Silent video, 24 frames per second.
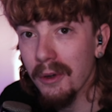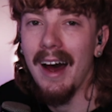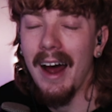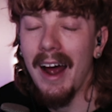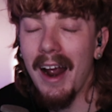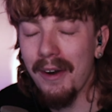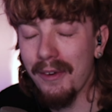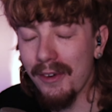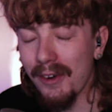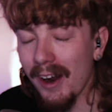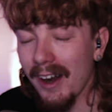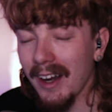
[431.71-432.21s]

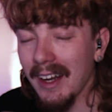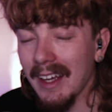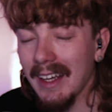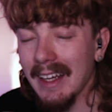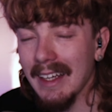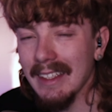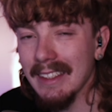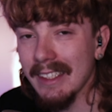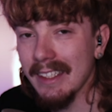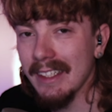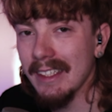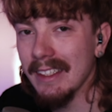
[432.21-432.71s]
ironic
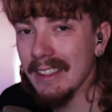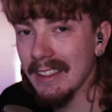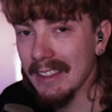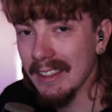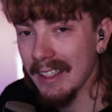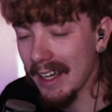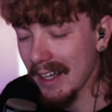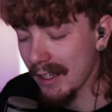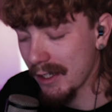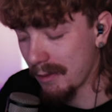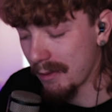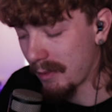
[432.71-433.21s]
as it is
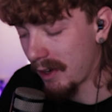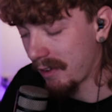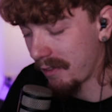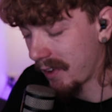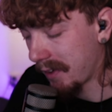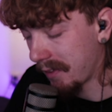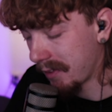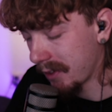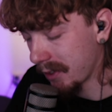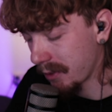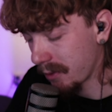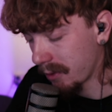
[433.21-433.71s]
actually my
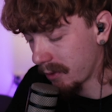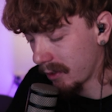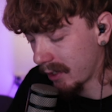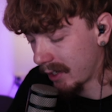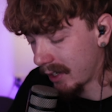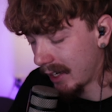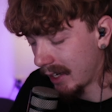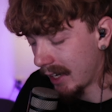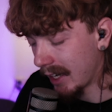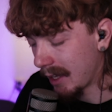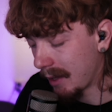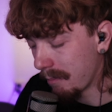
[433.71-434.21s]
favorite scroll in
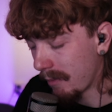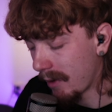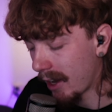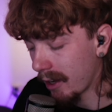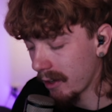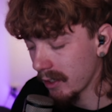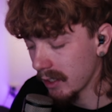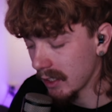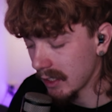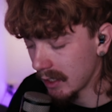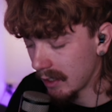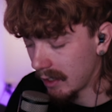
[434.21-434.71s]
any
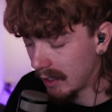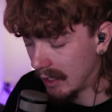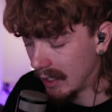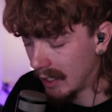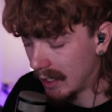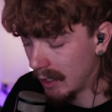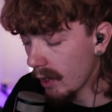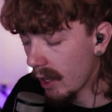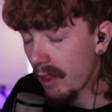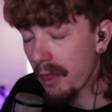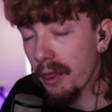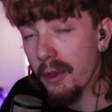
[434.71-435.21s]
mouse.
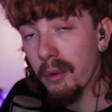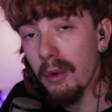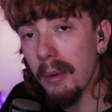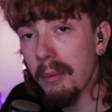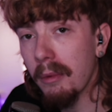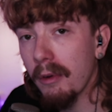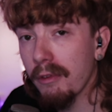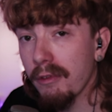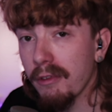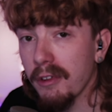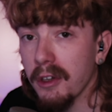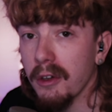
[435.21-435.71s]
The
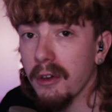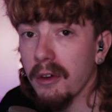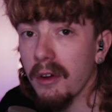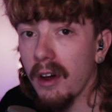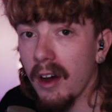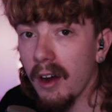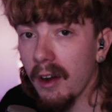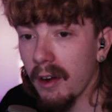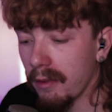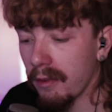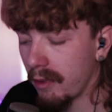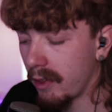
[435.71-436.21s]
rubber feel
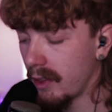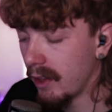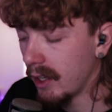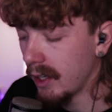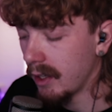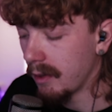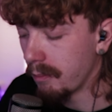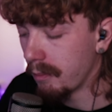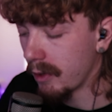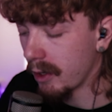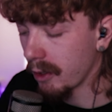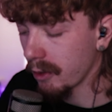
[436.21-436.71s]
of
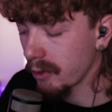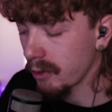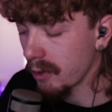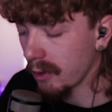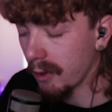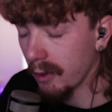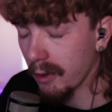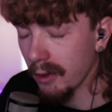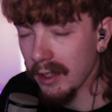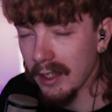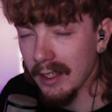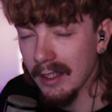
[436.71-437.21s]
the middle
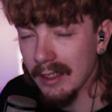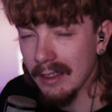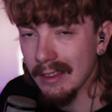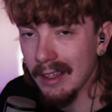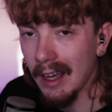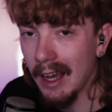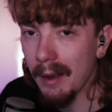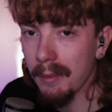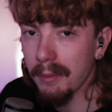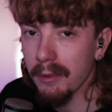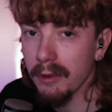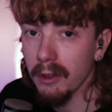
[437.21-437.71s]
scroll is
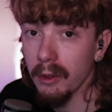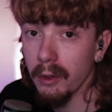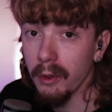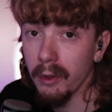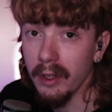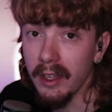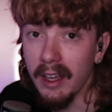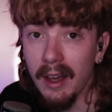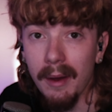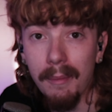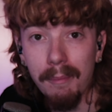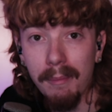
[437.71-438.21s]

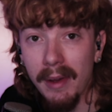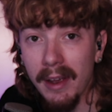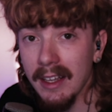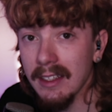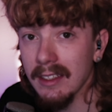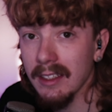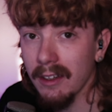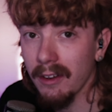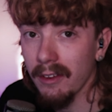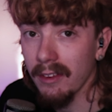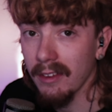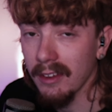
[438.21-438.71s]
absolutely
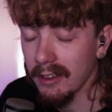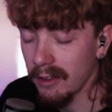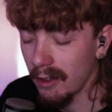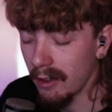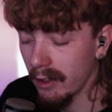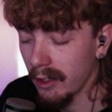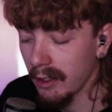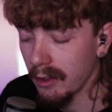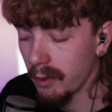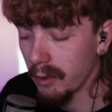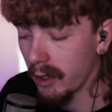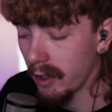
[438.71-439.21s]
amazing on the
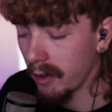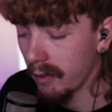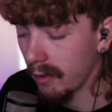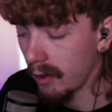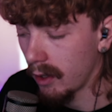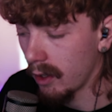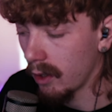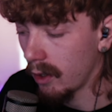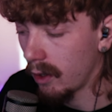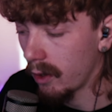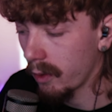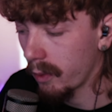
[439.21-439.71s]
Starlight 12,
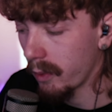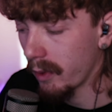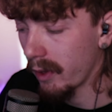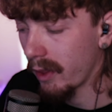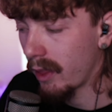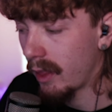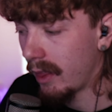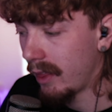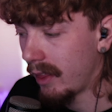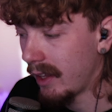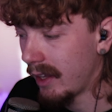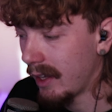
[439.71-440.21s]
along
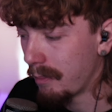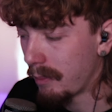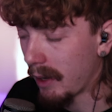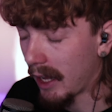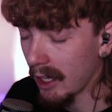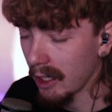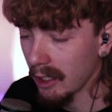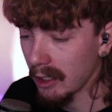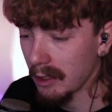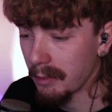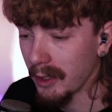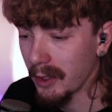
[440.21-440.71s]
with the
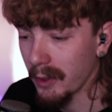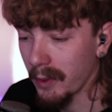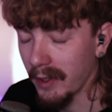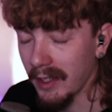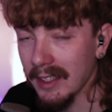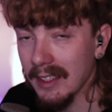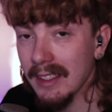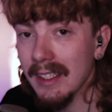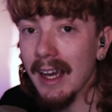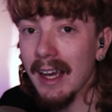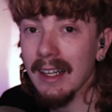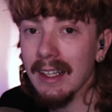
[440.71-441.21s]
balance between
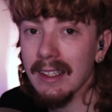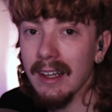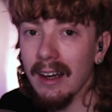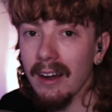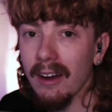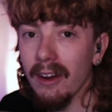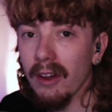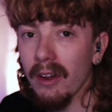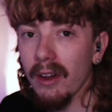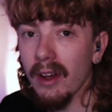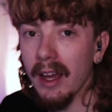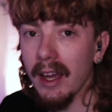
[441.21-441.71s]

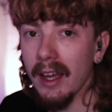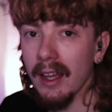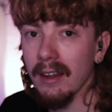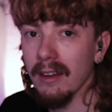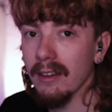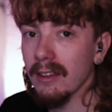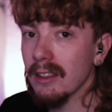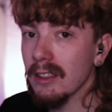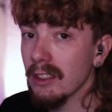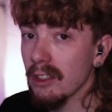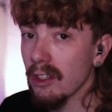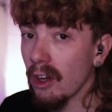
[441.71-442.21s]
tactile and
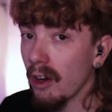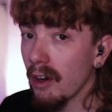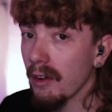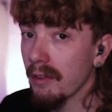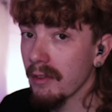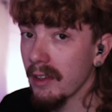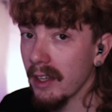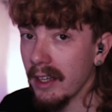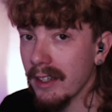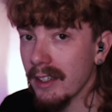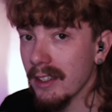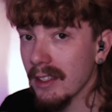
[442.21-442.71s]

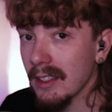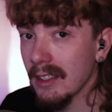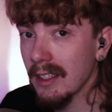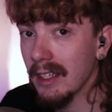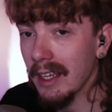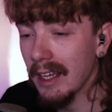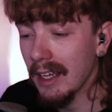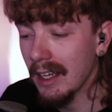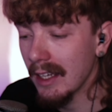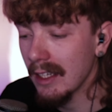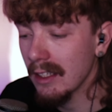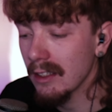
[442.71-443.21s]
soft and just
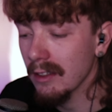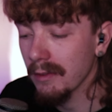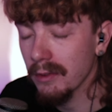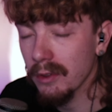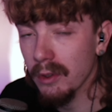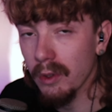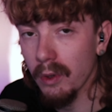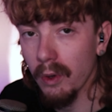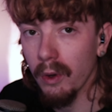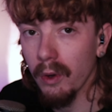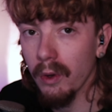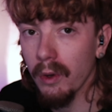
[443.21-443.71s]
ease of
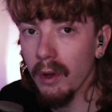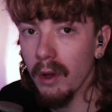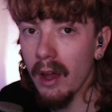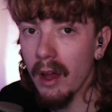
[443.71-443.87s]
scroll.